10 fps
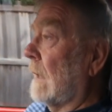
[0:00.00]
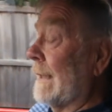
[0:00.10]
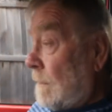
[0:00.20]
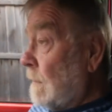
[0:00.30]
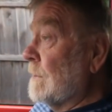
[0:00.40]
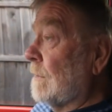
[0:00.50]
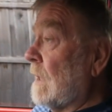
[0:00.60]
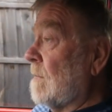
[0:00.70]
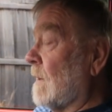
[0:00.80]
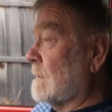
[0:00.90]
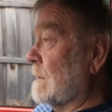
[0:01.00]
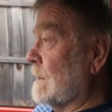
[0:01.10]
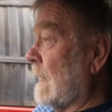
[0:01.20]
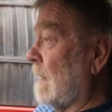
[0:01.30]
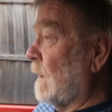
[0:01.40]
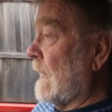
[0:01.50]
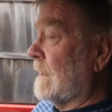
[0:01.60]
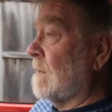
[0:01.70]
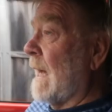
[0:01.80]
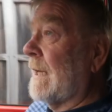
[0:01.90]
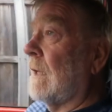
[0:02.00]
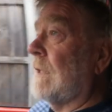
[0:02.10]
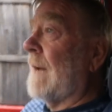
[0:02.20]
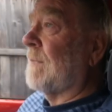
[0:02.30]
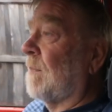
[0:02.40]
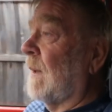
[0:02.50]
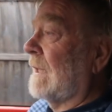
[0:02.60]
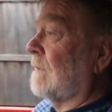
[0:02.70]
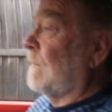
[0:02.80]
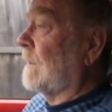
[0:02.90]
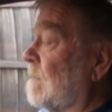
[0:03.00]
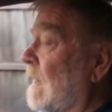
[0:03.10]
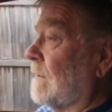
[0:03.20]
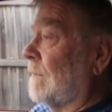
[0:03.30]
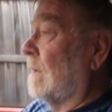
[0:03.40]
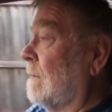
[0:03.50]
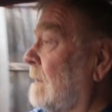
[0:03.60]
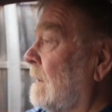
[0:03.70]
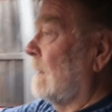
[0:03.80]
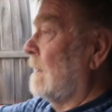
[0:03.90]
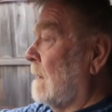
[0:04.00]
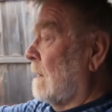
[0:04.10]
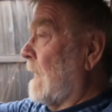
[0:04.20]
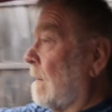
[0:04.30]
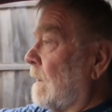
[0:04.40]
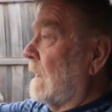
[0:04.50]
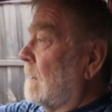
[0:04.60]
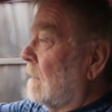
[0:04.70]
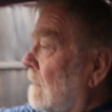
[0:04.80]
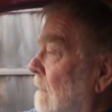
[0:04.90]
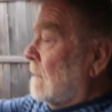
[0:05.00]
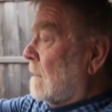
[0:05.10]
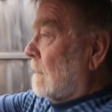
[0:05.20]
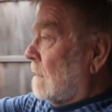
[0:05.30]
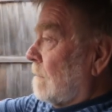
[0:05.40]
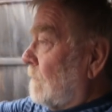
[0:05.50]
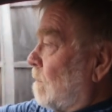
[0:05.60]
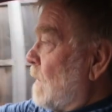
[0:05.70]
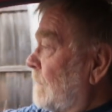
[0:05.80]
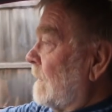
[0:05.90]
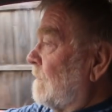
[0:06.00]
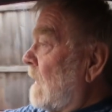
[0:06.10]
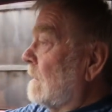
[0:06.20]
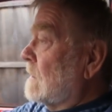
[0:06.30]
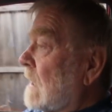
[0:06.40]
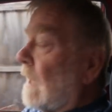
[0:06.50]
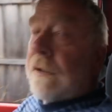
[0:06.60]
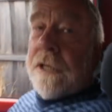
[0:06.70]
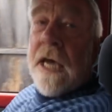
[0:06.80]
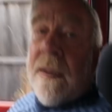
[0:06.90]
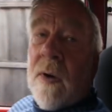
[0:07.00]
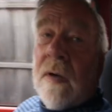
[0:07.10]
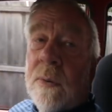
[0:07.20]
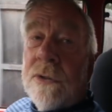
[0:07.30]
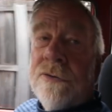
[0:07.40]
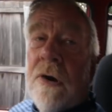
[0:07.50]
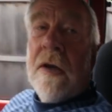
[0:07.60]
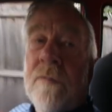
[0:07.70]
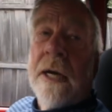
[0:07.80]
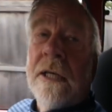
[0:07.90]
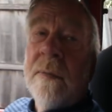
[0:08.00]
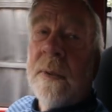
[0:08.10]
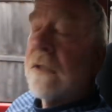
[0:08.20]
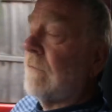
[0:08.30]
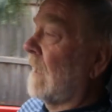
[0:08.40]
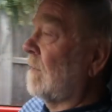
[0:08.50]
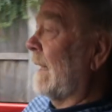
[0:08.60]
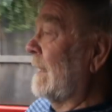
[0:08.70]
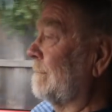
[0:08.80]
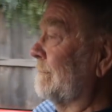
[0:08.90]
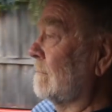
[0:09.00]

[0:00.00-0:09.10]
Uh, the original gearbox is there. We had to make an adapter plate to fit the motor on. Now we're moving very slowly down my bush driveway in the middle of Hobart.